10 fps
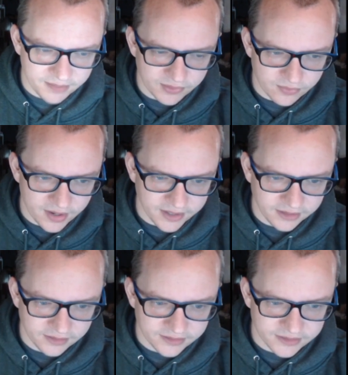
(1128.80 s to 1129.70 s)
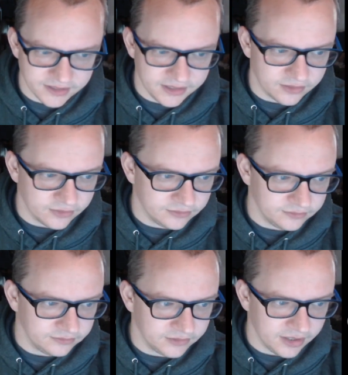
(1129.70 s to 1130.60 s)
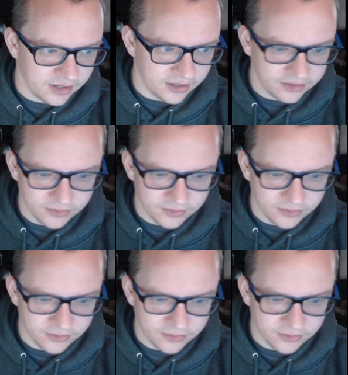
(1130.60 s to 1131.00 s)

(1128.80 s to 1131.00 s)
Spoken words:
and ready. Let's see. Okay.